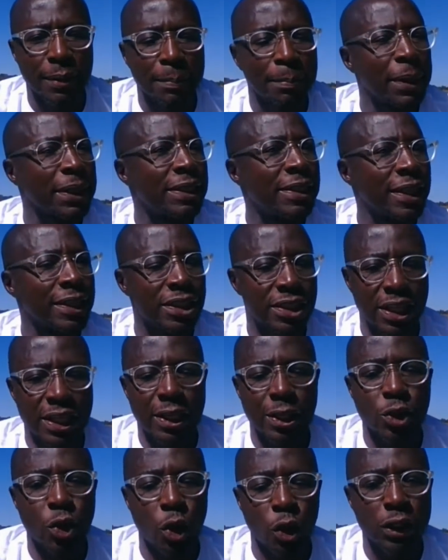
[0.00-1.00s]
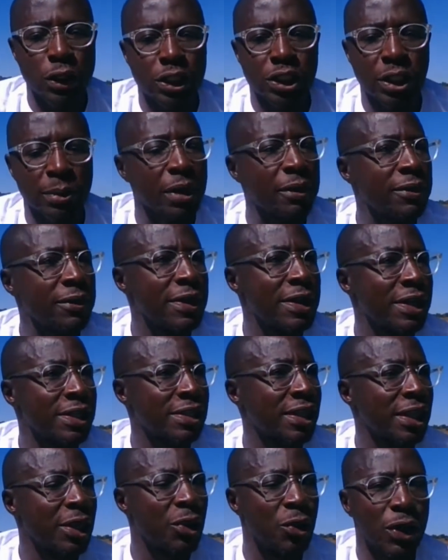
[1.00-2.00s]
But he has taken ownership. Even
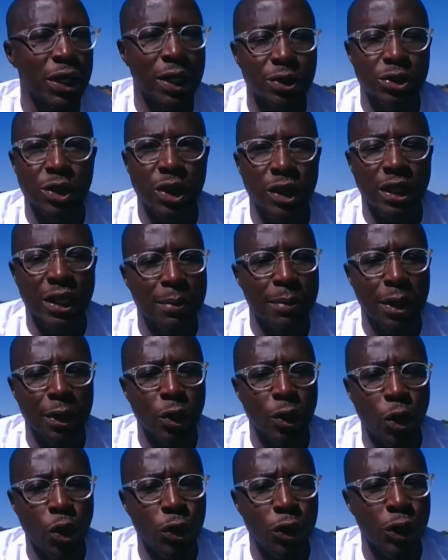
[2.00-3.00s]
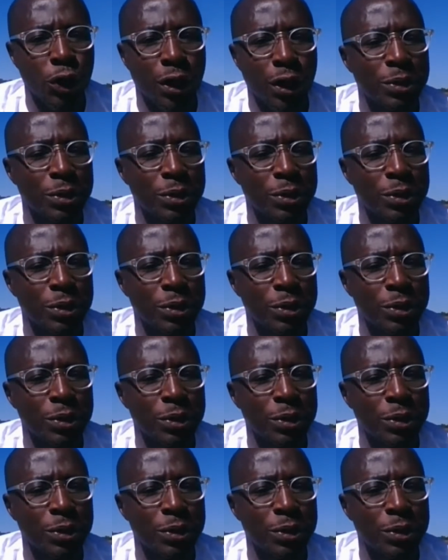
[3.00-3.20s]
yesterday when I was talking about the audio,